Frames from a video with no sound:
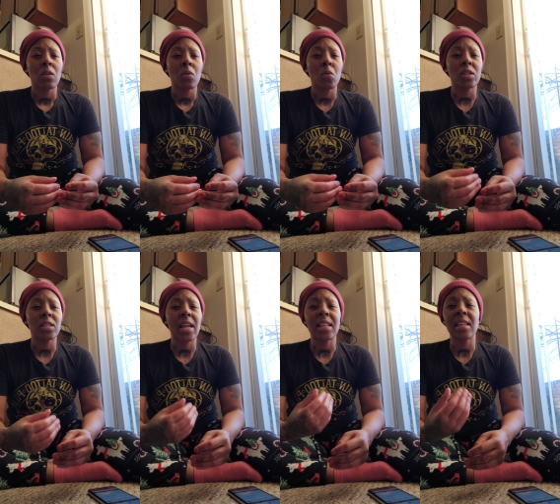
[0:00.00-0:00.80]
which
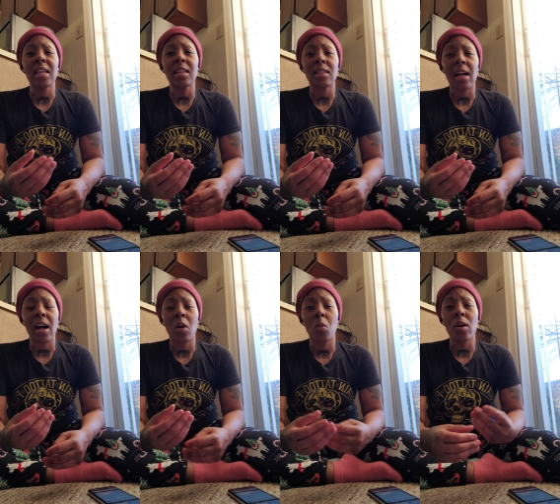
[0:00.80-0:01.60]
they need that
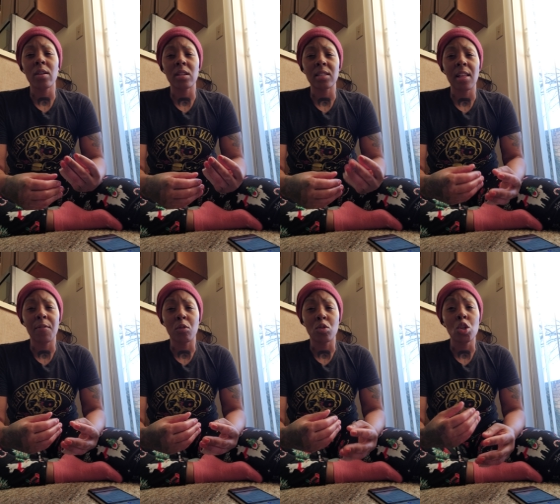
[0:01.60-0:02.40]
awareness
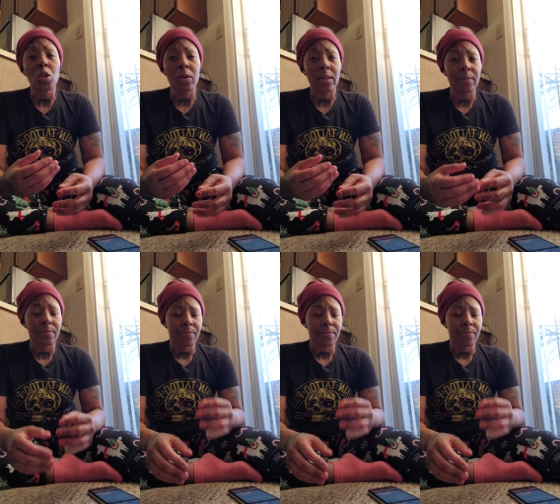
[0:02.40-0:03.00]
level to it